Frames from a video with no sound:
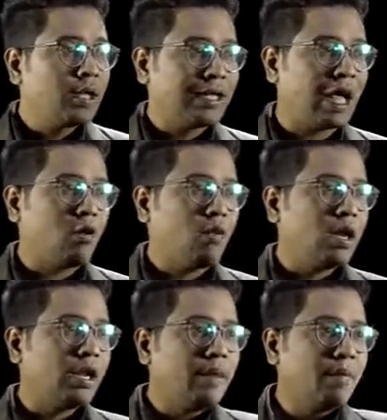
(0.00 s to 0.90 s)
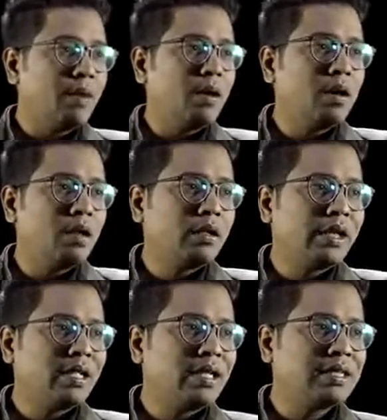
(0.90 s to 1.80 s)
now remember
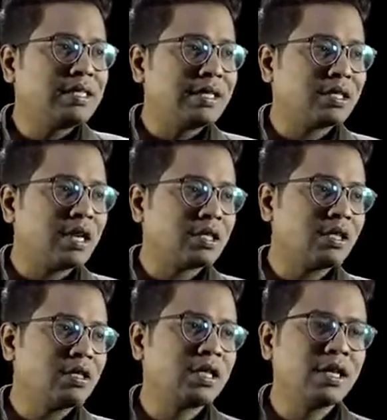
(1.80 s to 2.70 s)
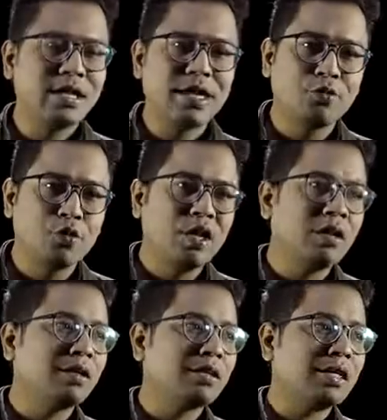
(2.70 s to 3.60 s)
that these discussions that they are
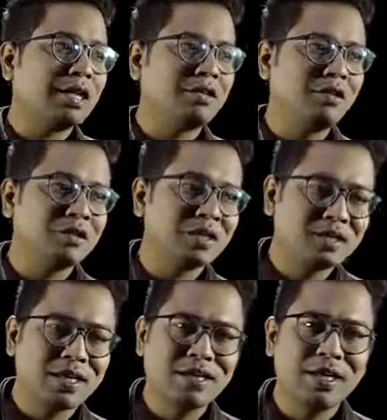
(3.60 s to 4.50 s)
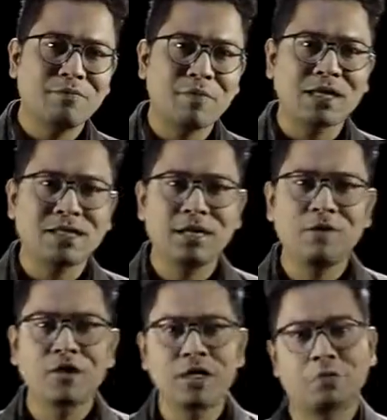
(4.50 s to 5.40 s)
doing, these resolutions that they are
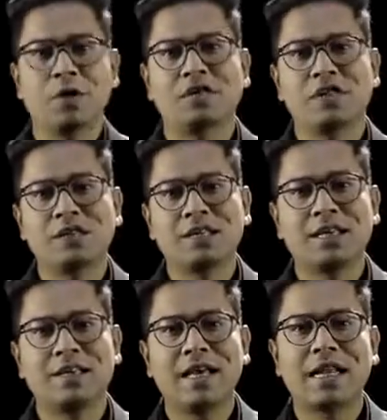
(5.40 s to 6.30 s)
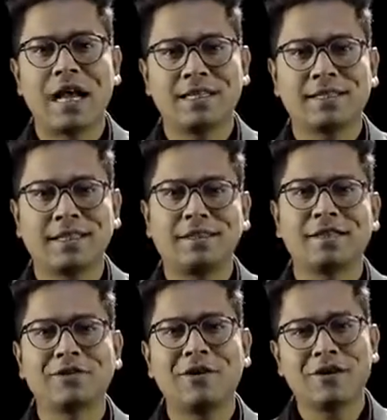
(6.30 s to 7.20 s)
passing, or these questions that they are asking, it
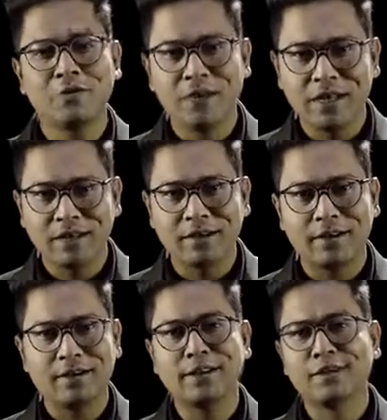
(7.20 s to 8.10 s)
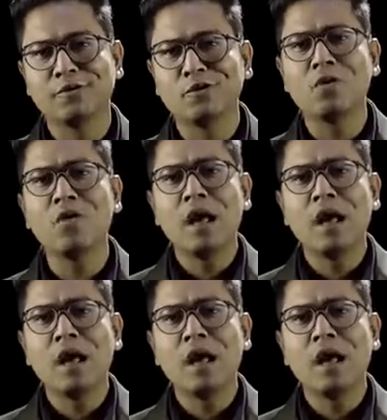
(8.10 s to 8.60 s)
is all unilateral. There is no